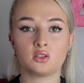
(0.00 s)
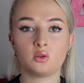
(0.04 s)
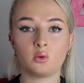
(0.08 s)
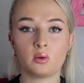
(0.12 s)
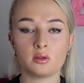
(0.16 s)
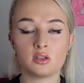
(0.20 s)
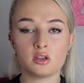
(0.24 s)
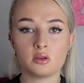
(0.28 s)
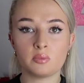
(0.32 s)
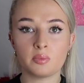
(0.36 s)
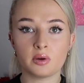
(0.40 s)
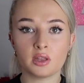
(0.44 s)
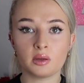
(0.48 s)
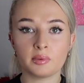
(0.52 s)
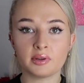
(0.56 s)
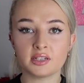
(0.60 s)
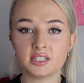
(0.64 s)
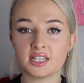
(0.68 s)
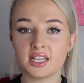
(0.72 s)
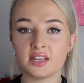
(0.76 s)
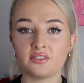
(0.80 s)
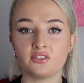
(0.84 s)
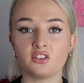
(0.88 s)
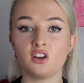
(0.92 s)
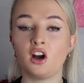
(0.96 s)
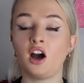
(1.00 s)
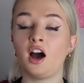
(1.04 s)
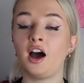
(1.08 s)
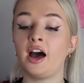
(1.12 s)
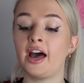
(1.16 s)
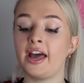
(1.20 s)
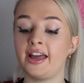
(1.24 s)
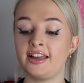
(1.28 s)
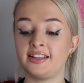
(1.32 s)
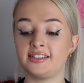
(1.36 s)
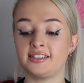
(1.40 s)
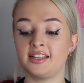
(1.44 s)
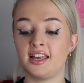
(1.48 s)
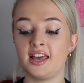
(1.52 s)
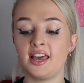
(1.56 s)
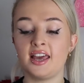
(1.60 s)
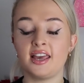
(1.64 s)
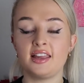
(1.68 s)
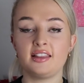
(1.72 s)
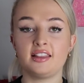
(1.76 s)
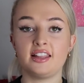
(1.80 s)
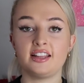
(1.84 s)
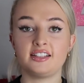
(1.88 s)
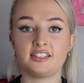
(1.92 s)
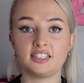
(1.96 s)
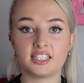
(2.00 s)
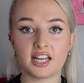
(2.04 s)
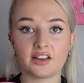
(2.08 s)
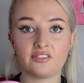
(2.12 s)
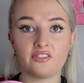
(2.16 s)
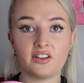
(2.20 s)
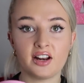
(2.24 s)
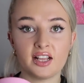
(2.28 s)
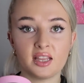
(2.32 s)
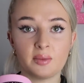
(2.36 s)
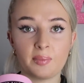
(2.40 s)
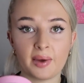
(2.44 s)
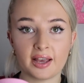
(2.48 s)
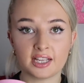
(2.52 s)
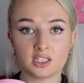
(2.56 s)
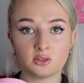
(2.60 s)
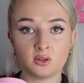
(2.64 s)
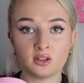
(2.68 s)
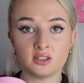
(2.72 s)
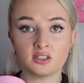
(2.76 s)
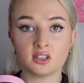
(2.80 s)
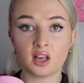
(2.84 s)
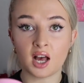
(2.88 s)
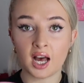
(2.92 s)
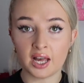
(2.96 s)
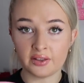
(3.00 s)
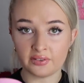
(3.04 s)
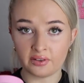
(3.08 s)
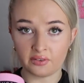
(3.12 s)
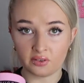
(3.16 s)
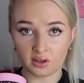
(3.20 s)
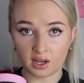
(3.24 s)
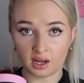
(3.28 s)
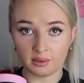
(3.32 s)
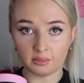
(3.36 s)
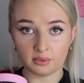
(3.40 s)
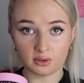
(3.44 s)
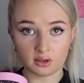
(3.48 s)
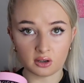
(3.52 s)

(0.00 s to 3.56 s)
So when you put them underneath your eyes, these are definitely the best ones I've ever come